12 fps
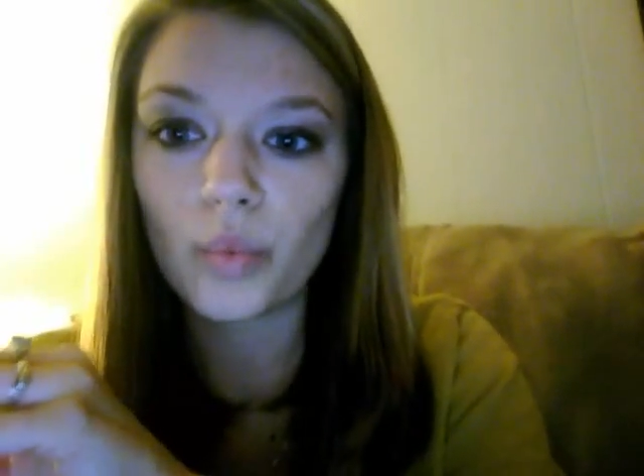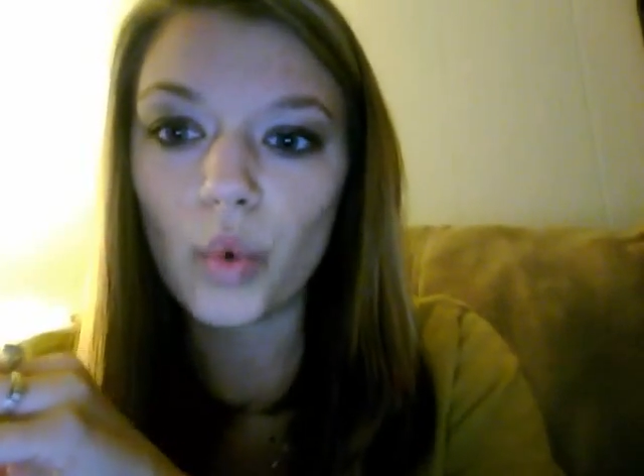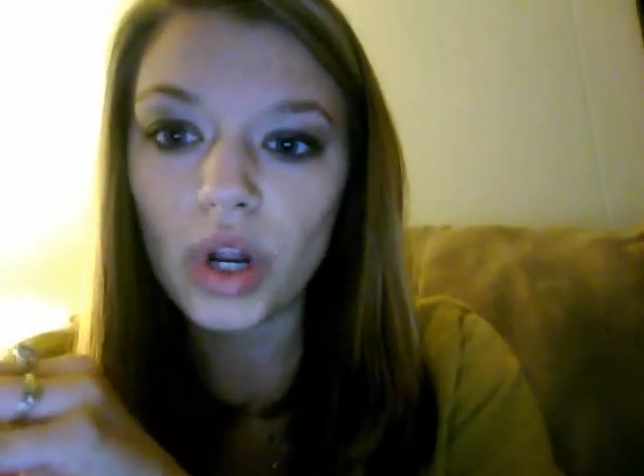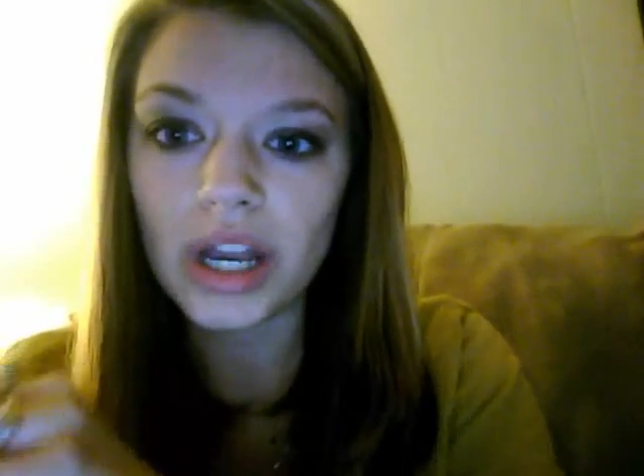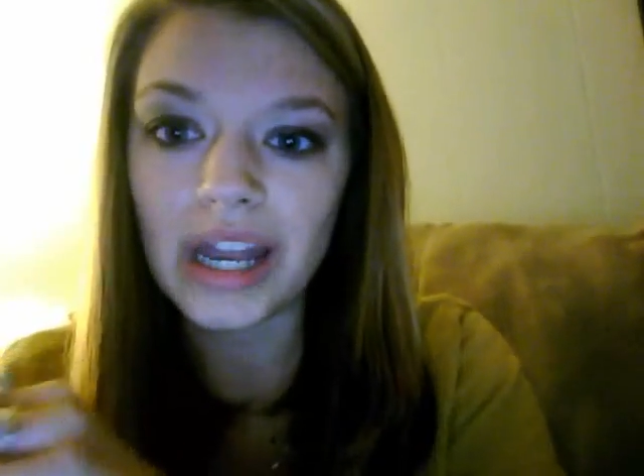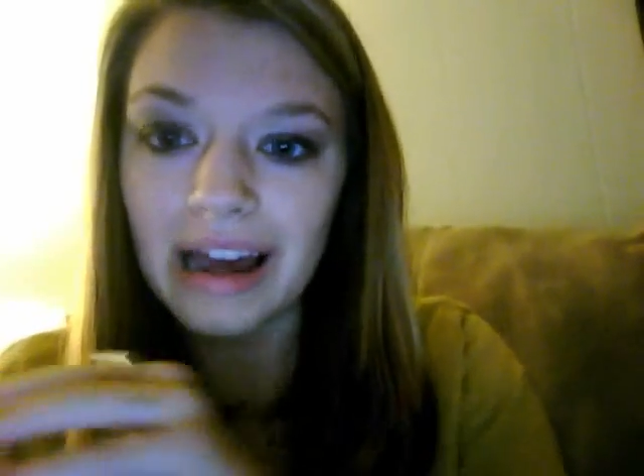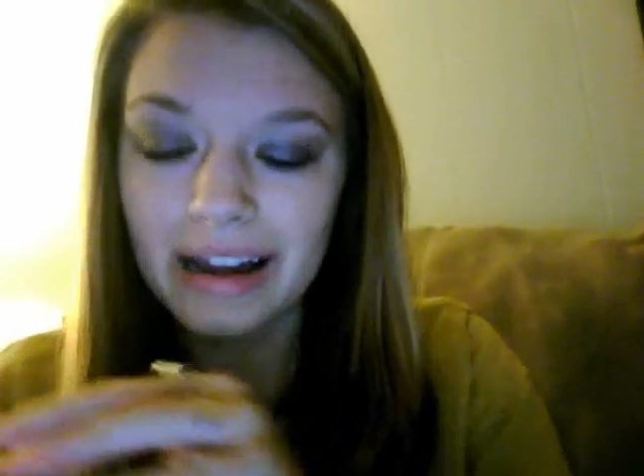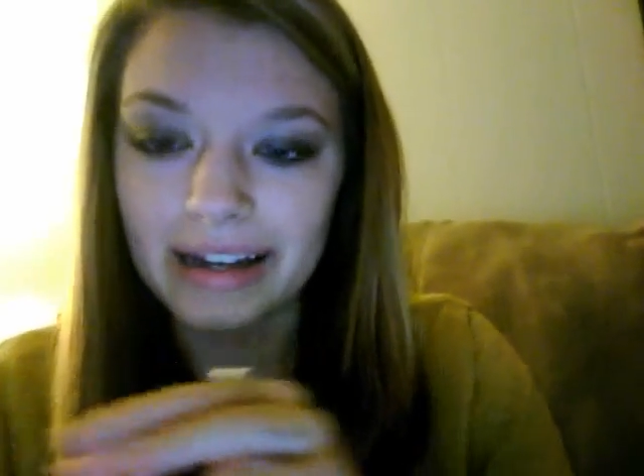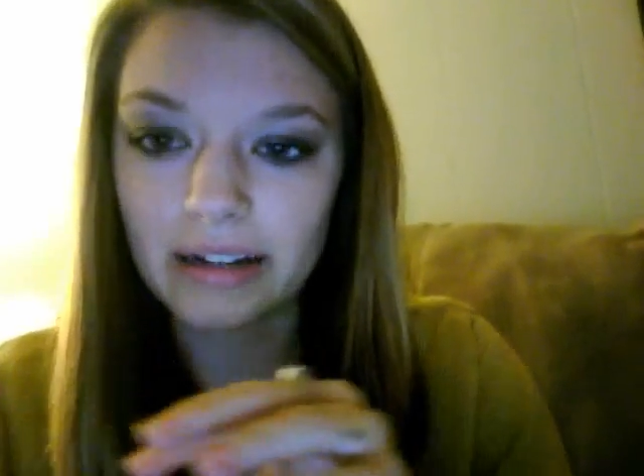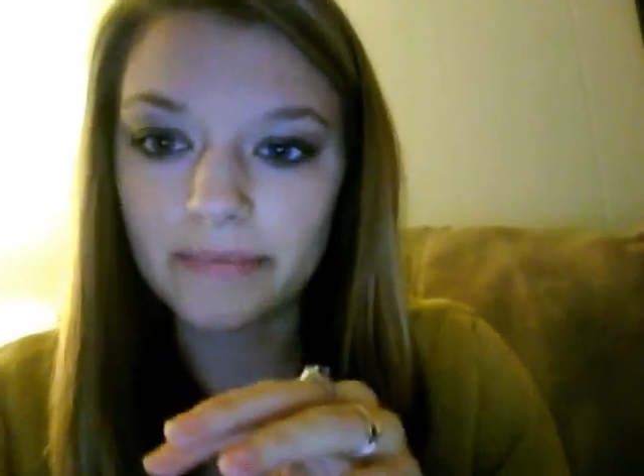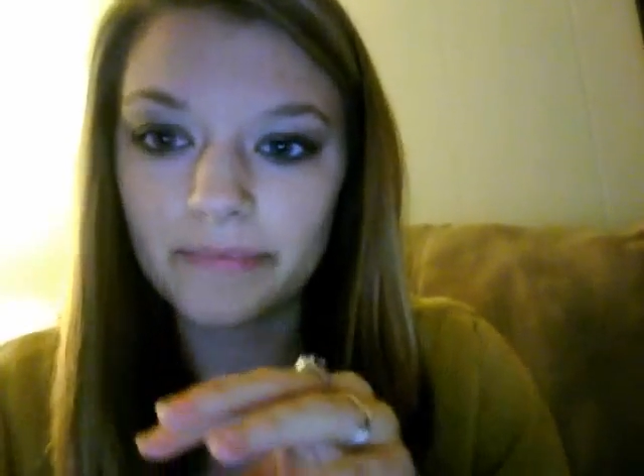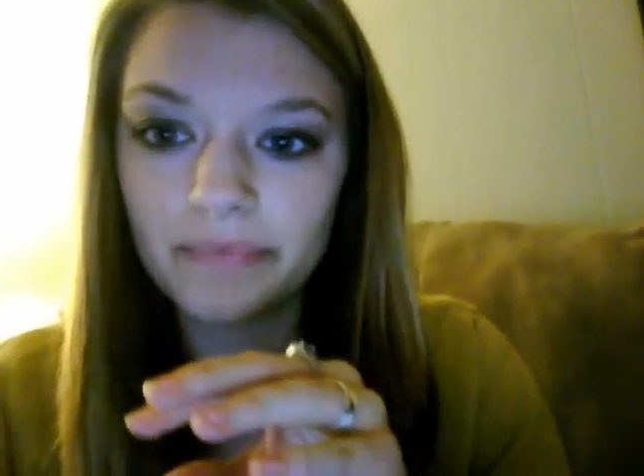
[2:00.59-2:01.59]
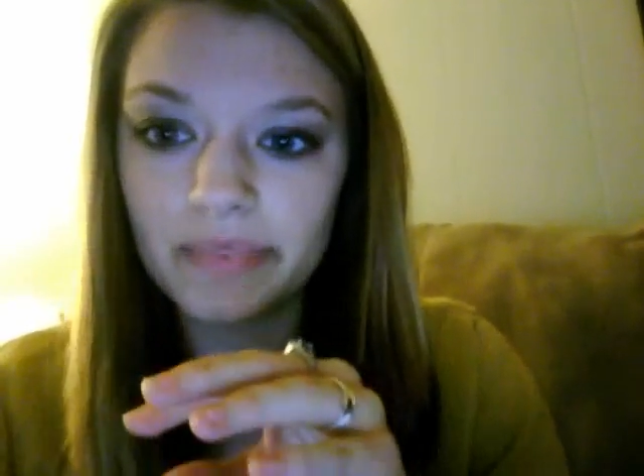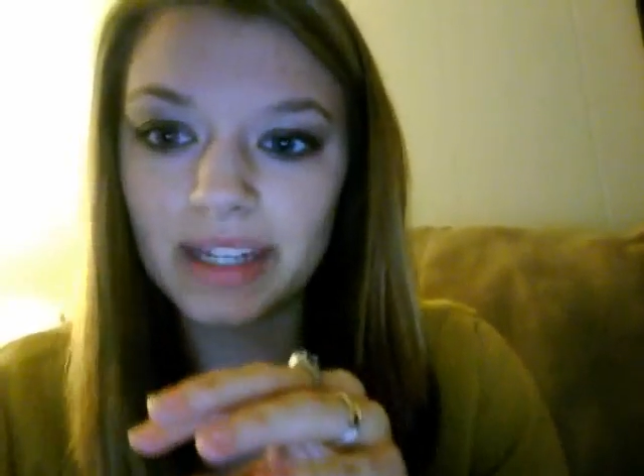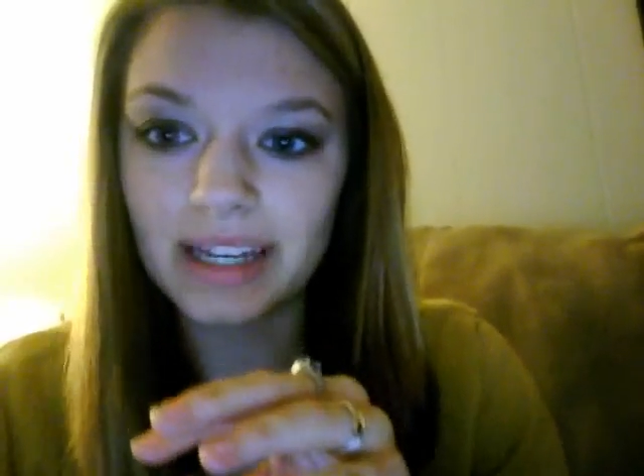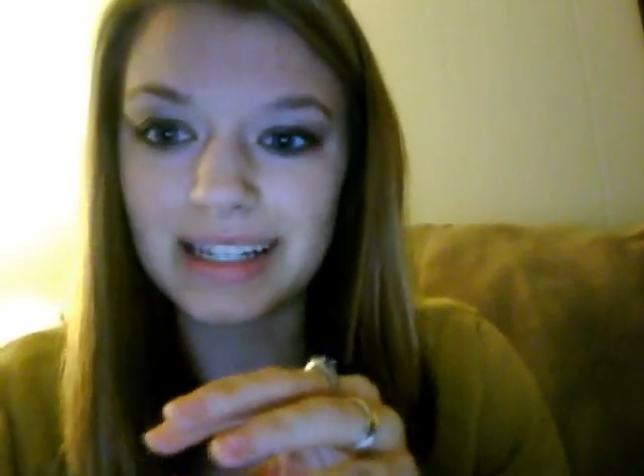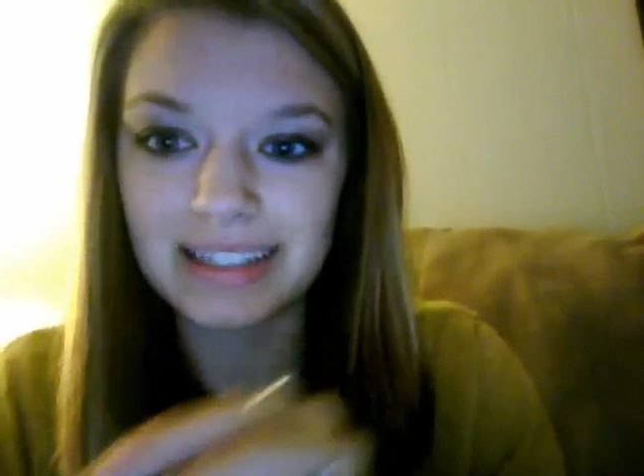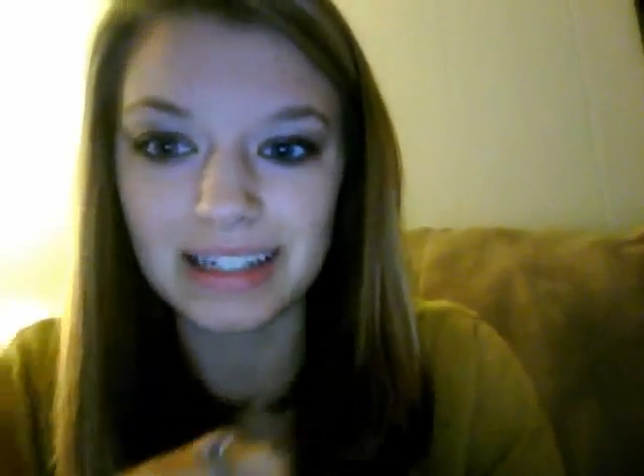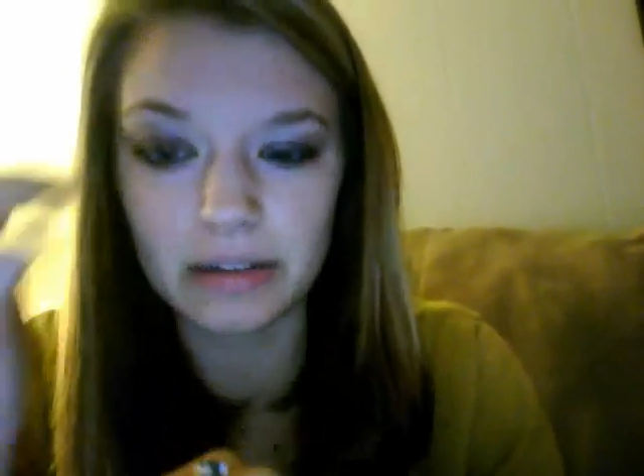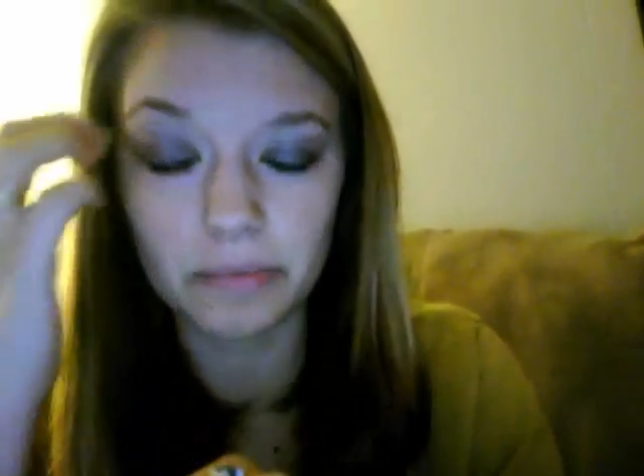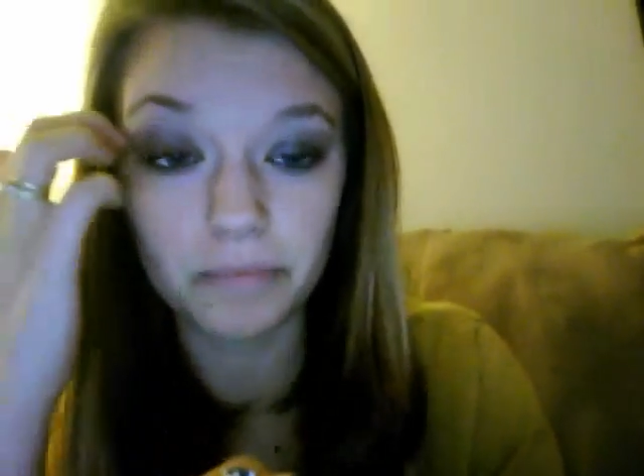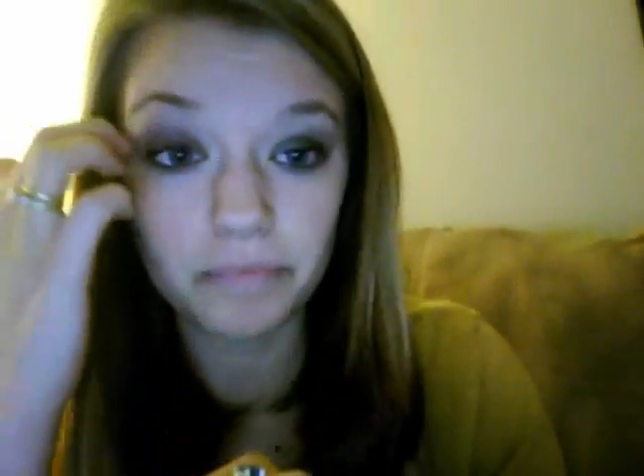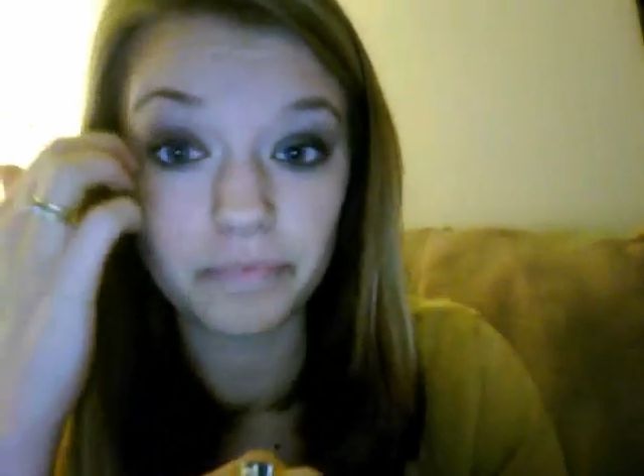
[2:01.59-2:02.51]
one line, as in,